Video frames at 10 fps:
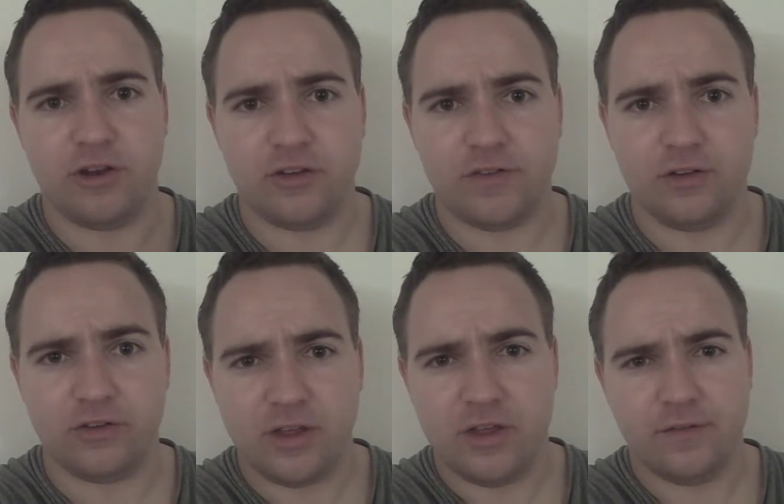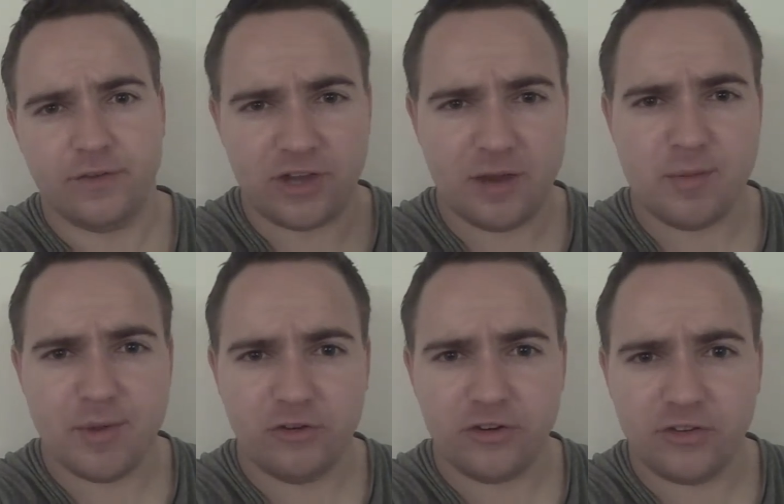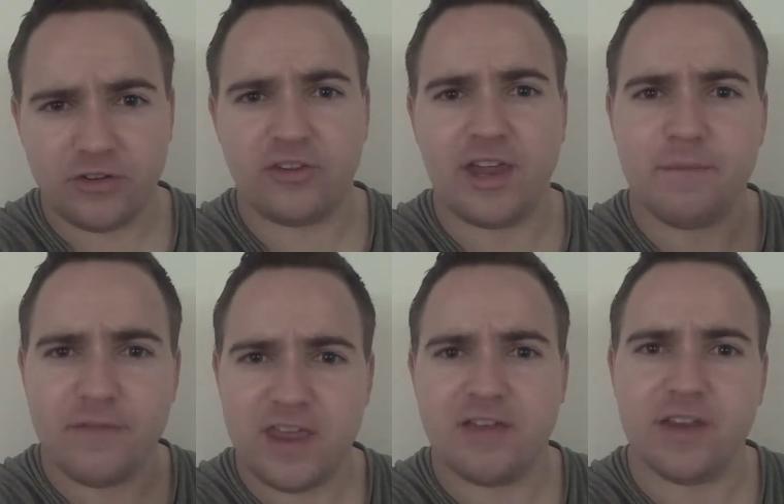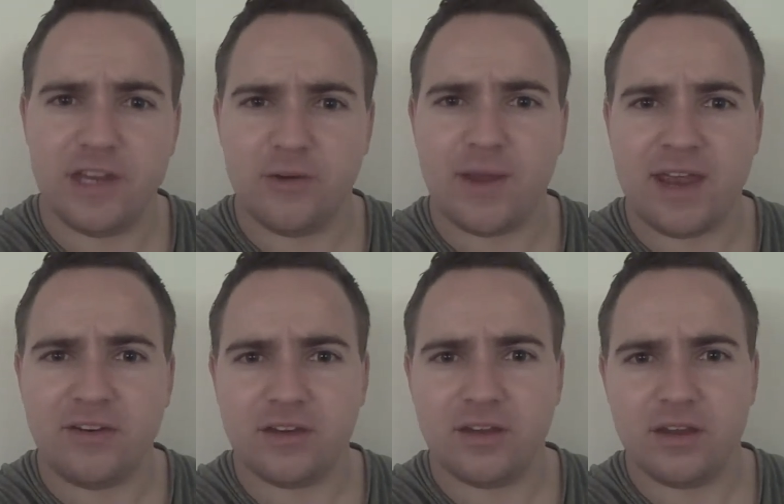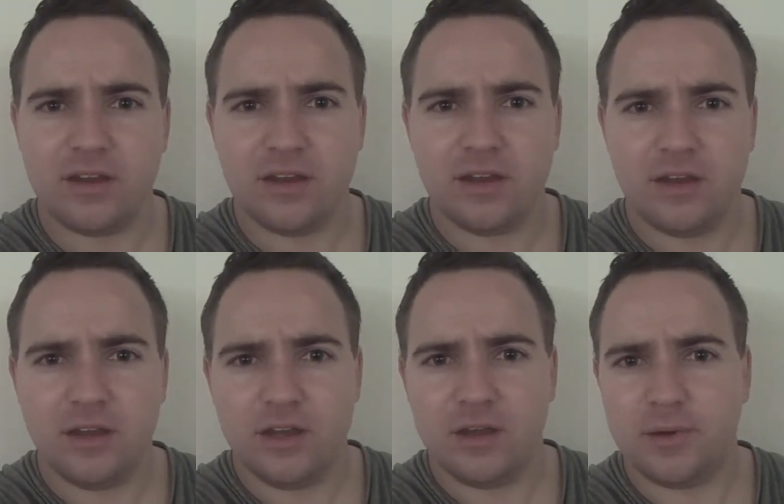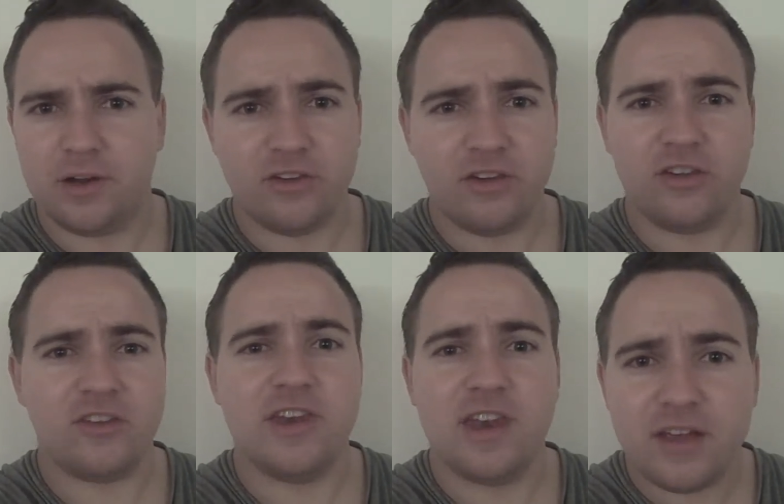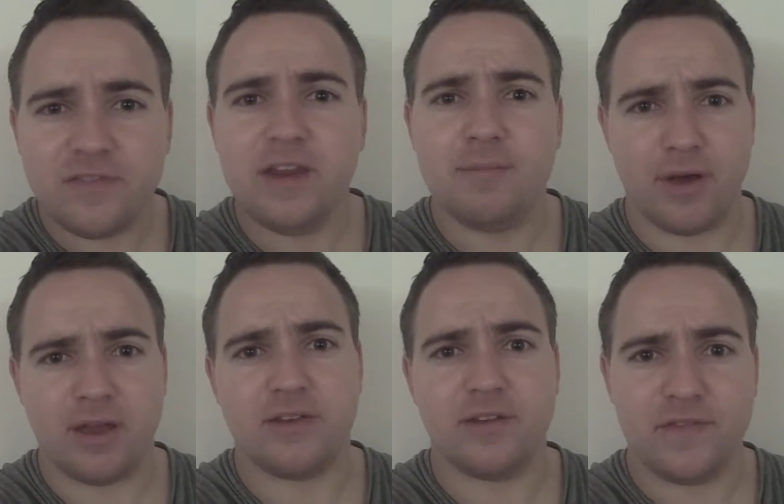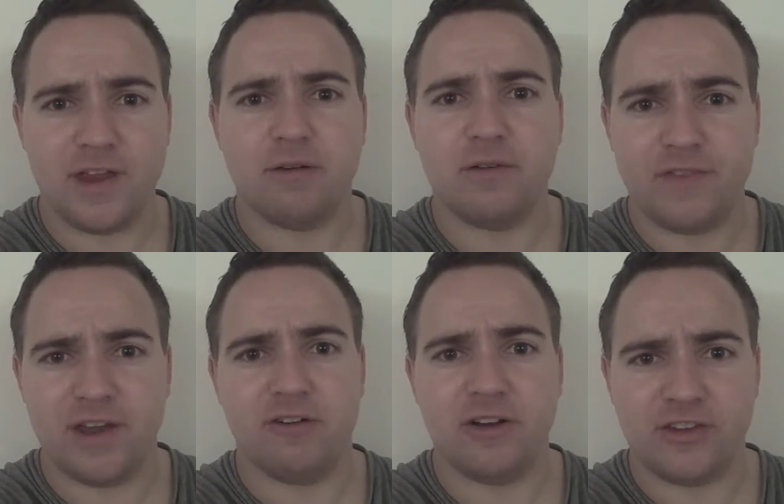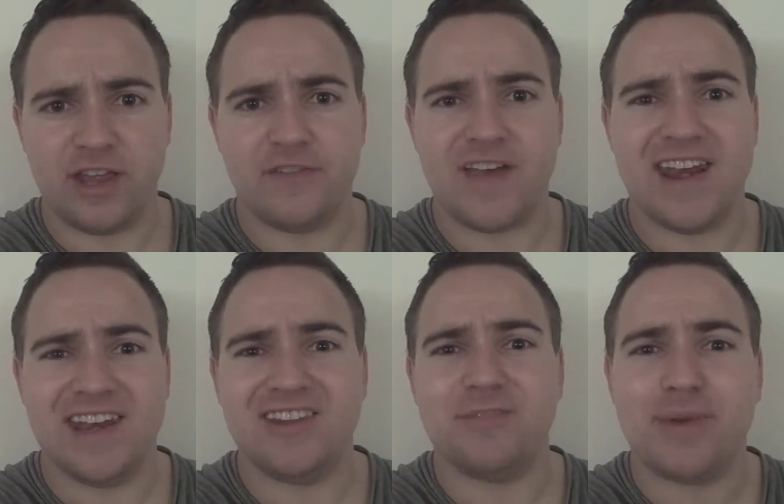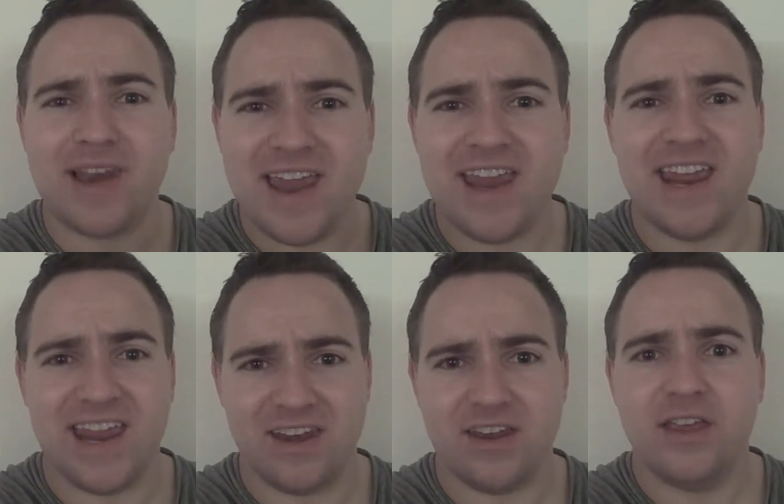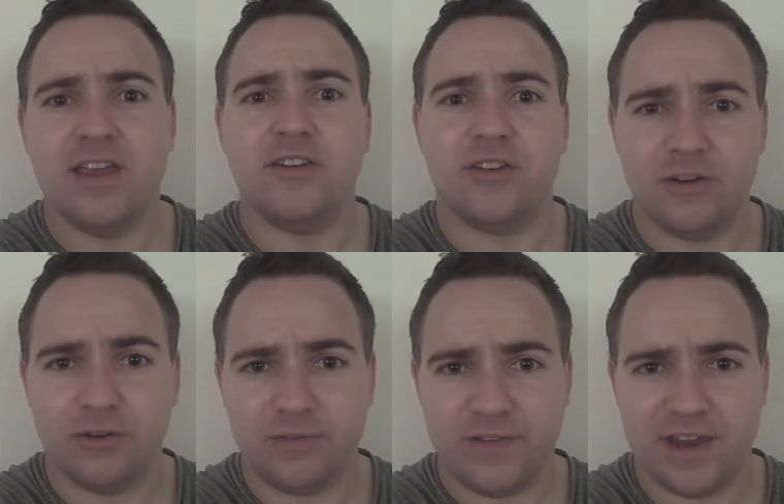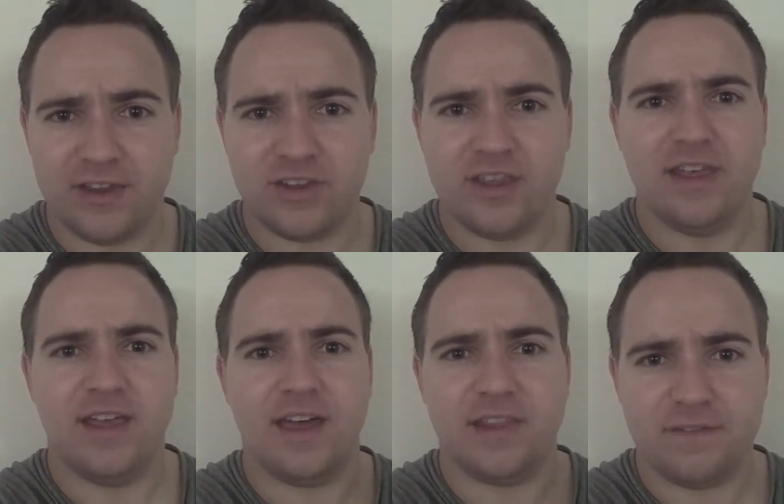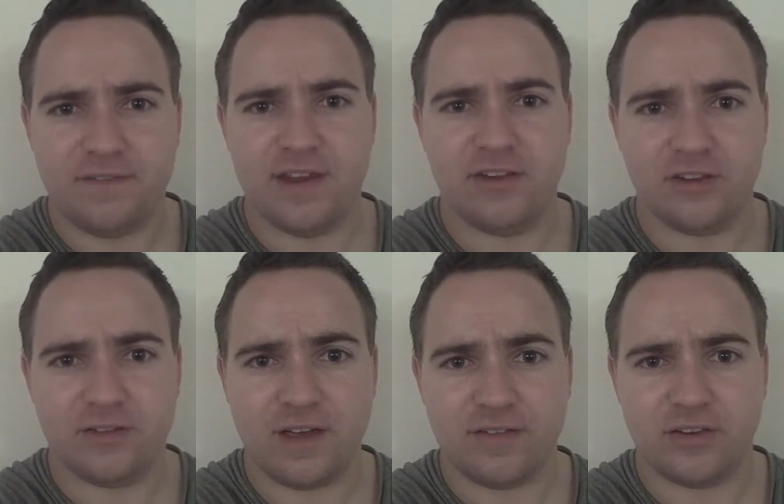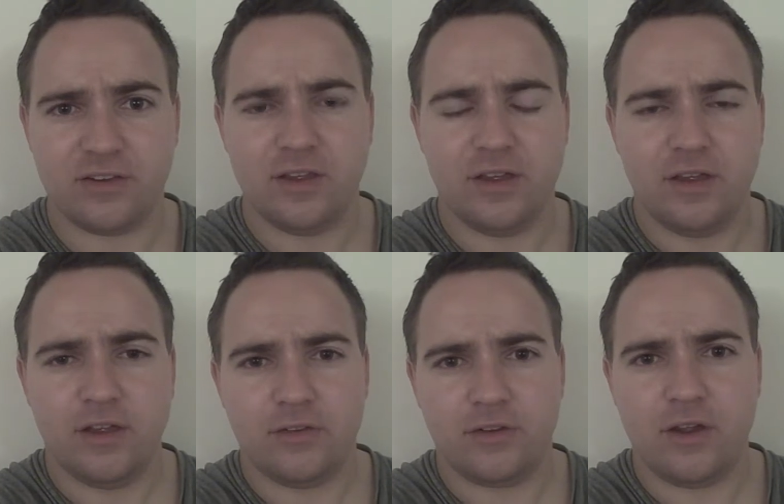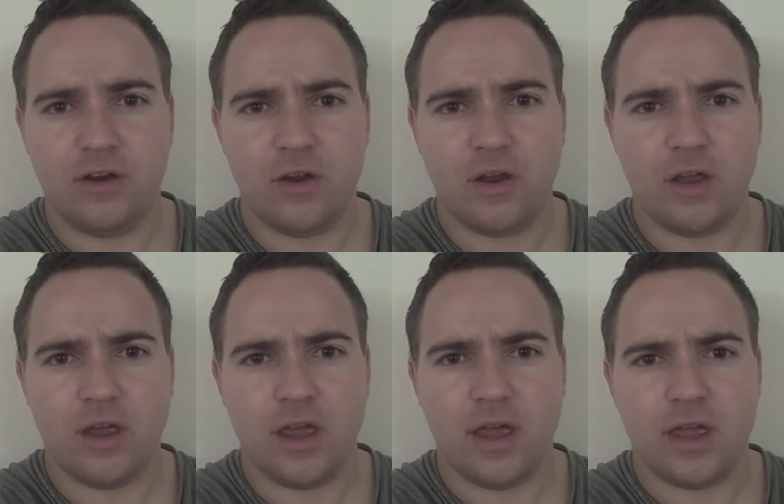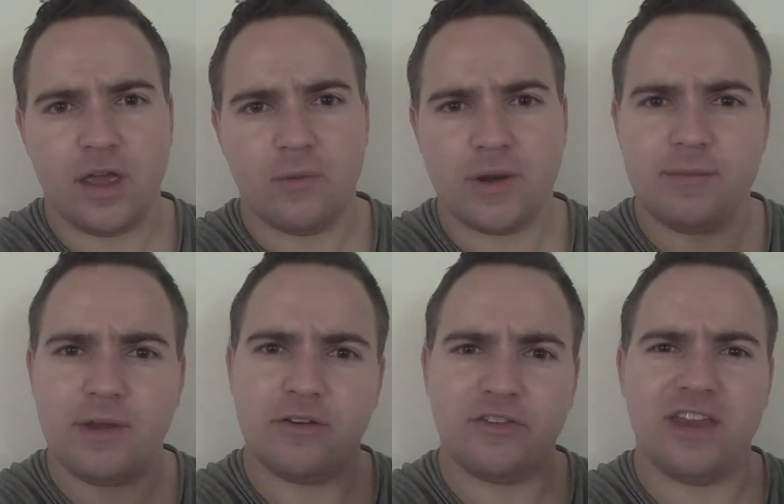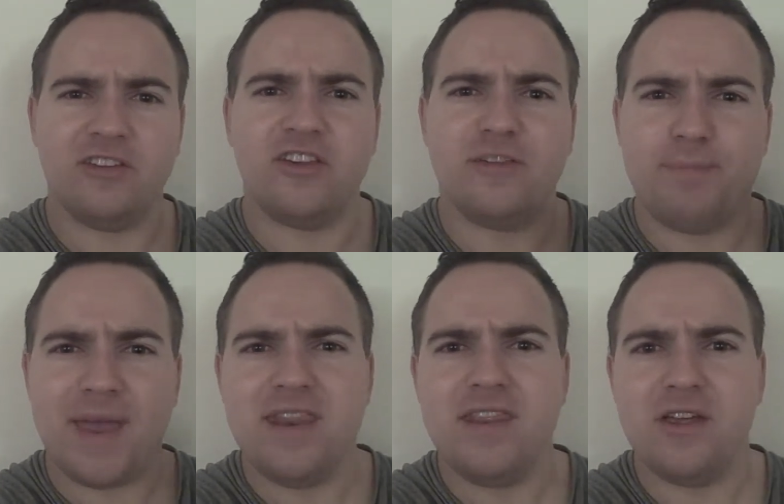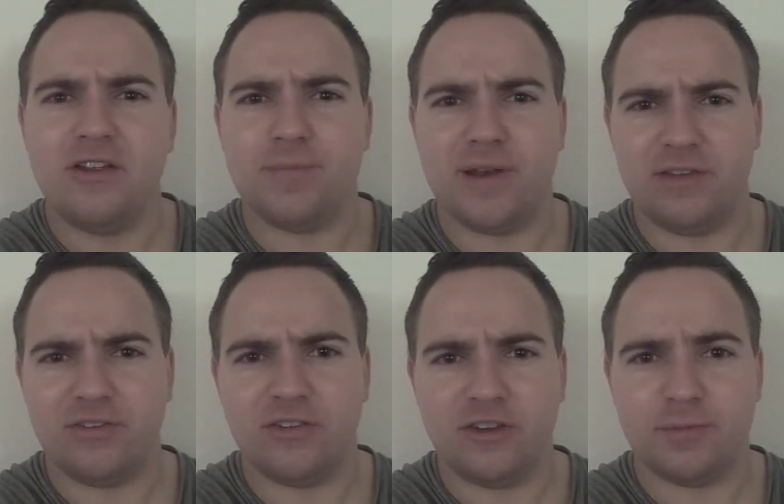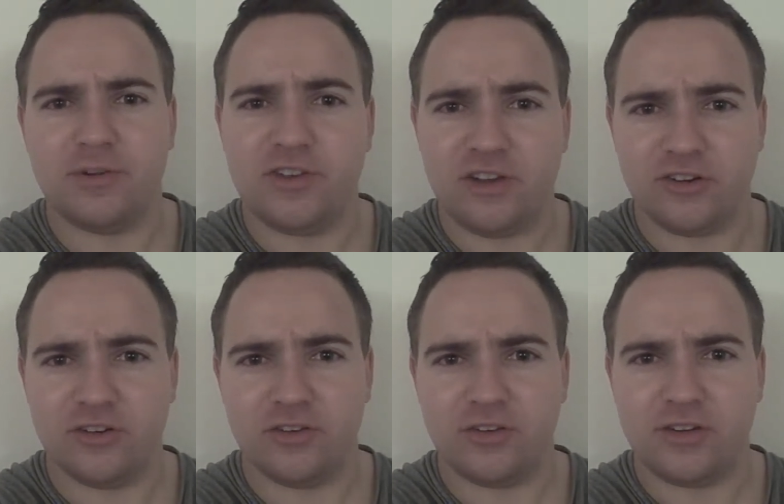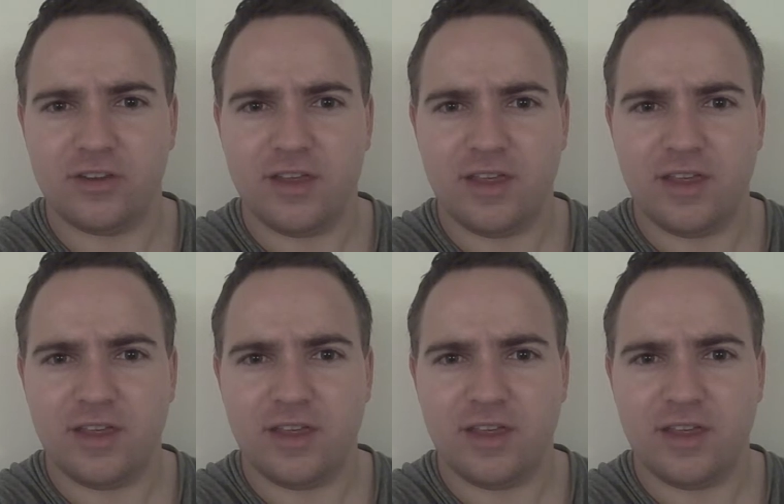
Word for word: friends of yours the same emotions, the same fear that you had? Because this is nothing but the fear of fear itself, and it is playing in to your fears and the fears of others. So what I'm going to say, suspend those beliefs and superstitions